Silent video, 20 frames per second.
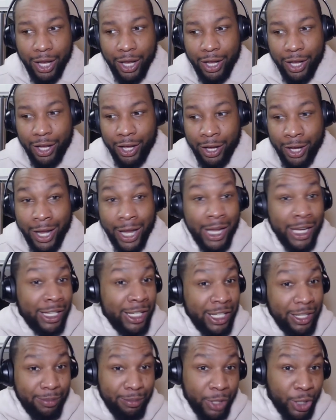
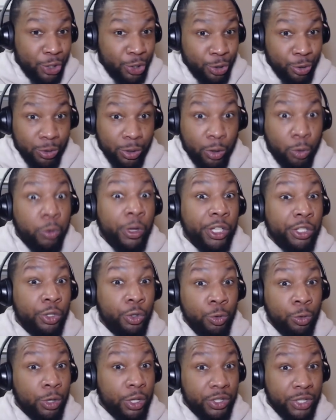AD Mitchell, Quinn
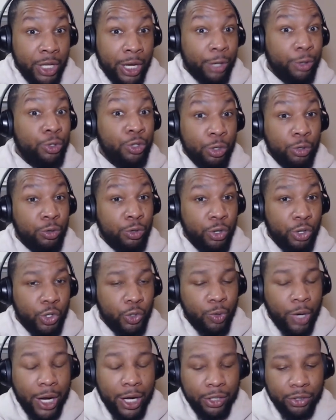Ewers that are juniors,
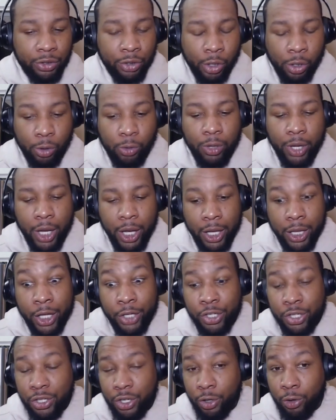right? So that's
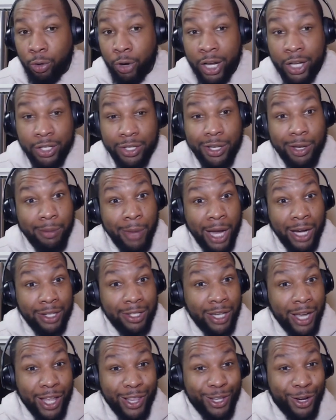just a crazy amount of
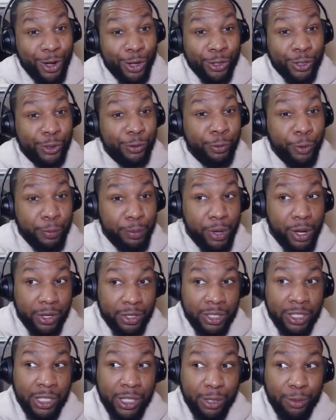talent on this football
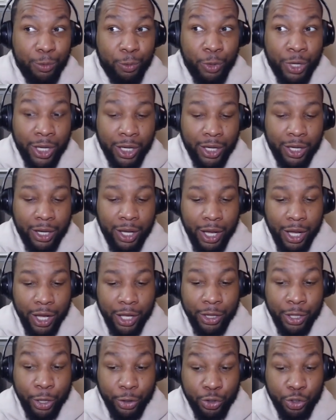team when
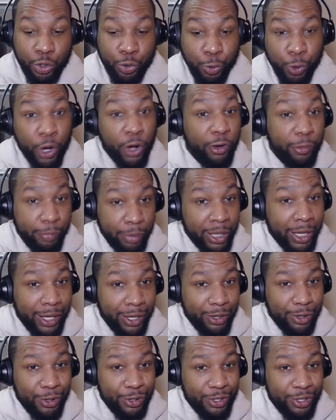there are 12
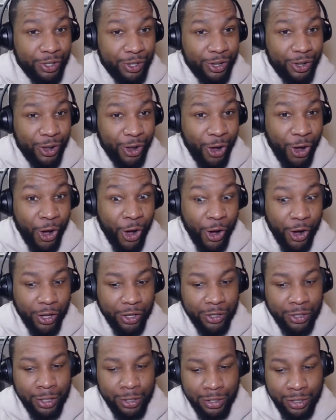players
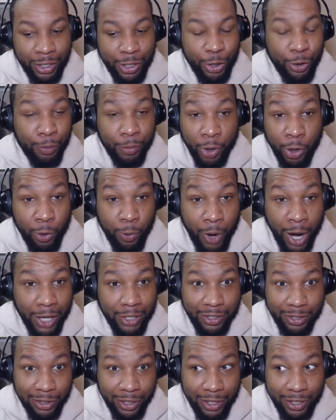on the Senior Bowl
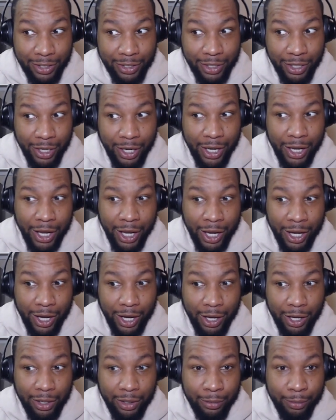watch list
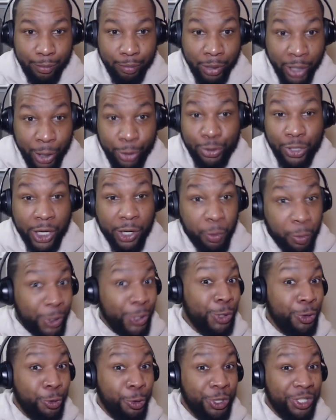and players like Quinn
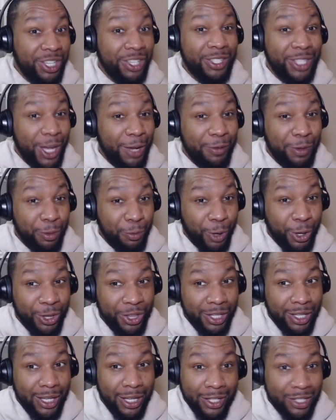Ewers, Xavier
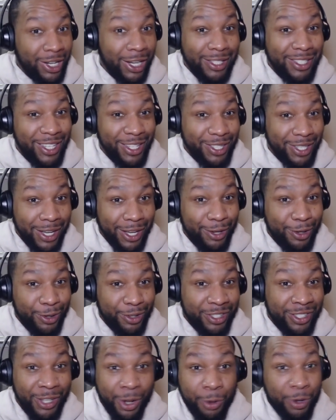Worthy, and JT
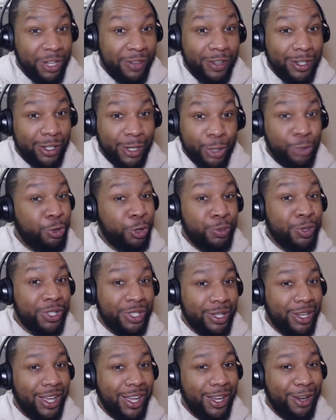Sanders don't even contribute
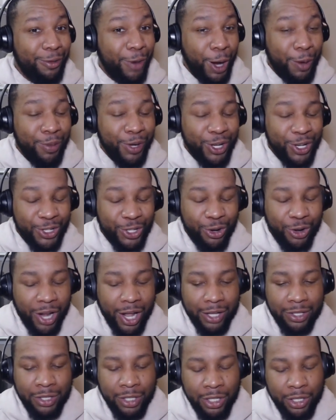to that, right? Because they're
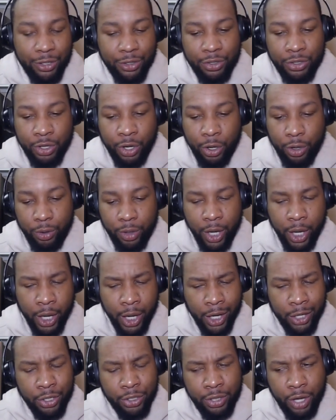not seniors. So
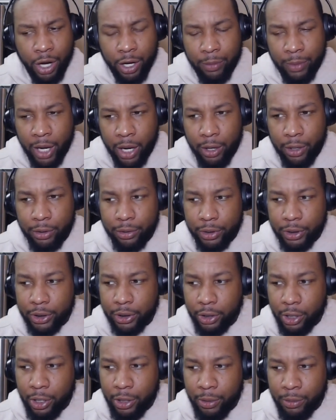let's talk
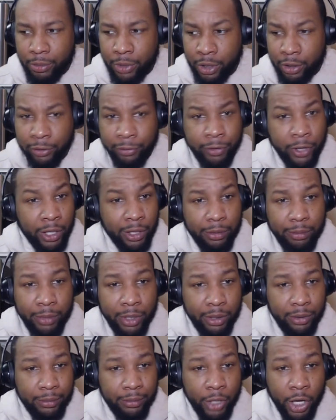about the
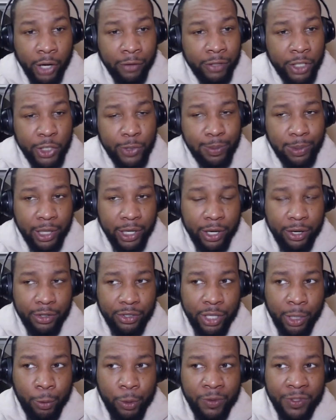development of these players
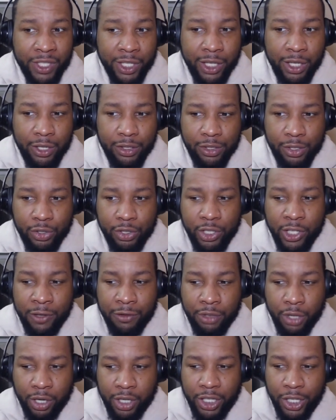that we've seen since Steve
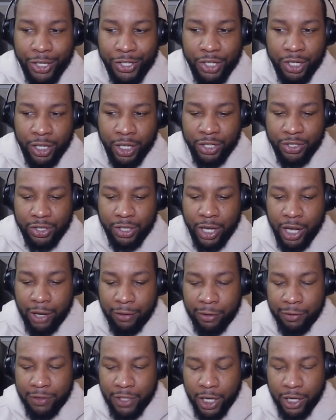Sarkisian and his staff
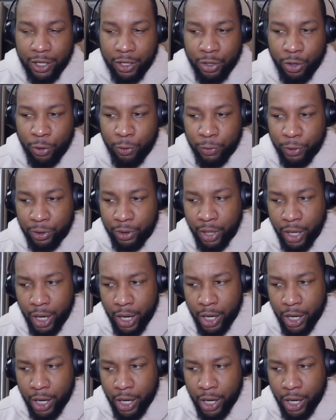have taken over,